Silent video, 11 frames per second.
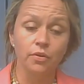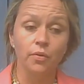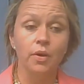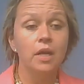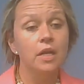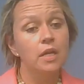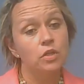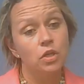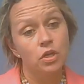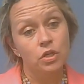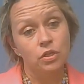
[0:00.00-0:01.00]
So
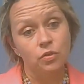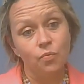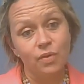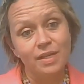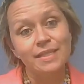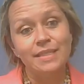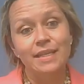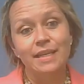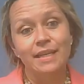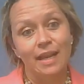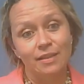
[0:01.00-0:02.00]
so we
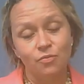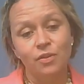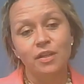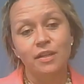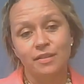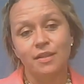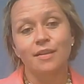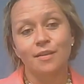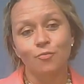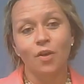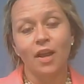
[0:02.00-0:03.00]
see it as a really
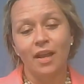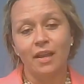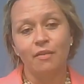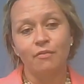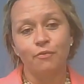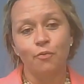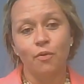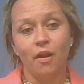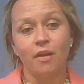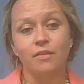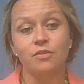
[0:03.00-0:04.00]
exciting way
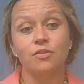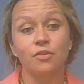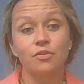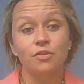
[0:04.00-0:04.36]
for us to,